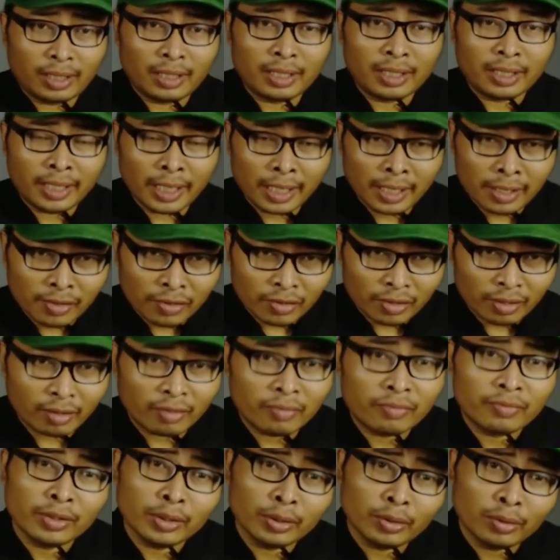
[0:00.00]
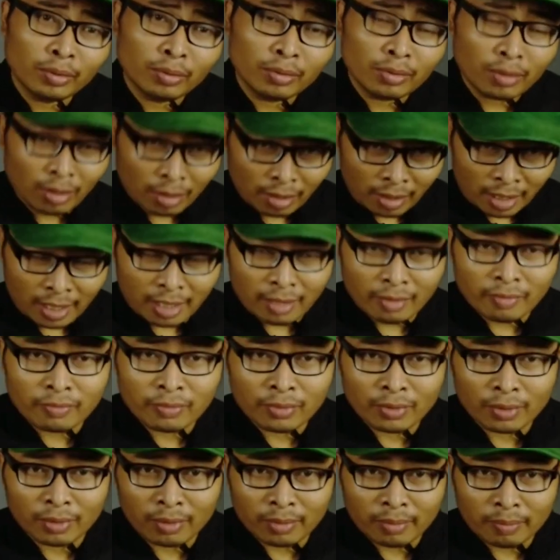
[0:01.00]
against a few
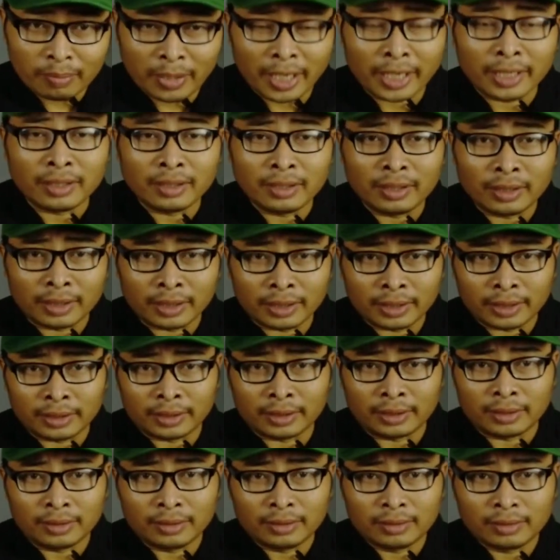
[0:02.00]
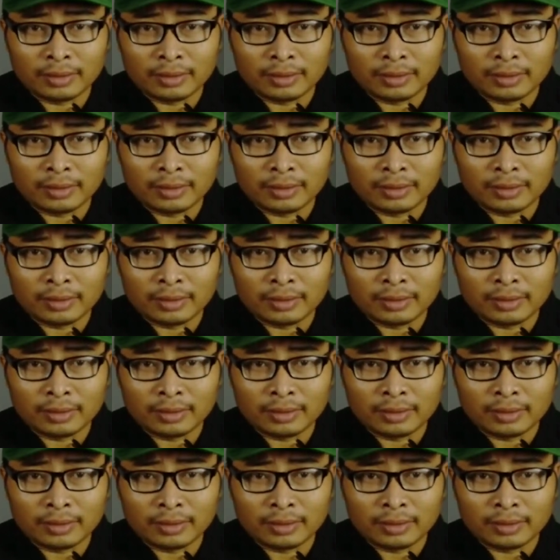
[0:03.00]
non-harmful bacteria.